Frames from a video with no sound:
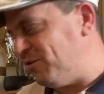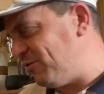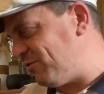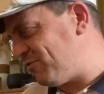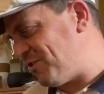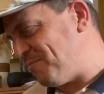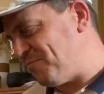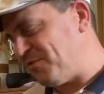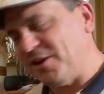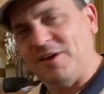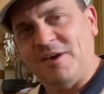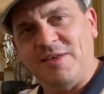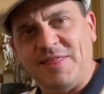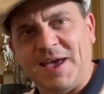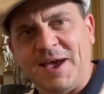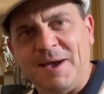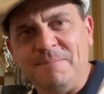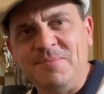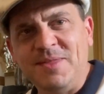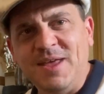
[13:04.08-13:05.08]
or something like
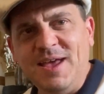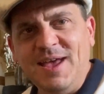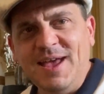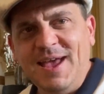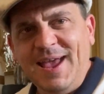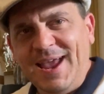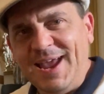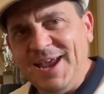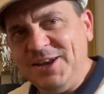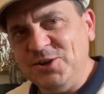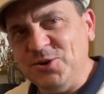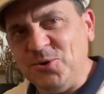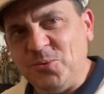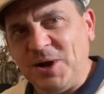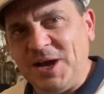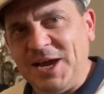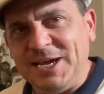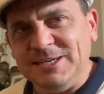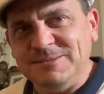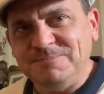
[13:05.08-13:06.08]
that, hidden
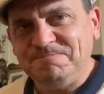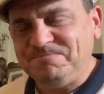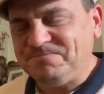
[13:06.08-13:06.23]
away,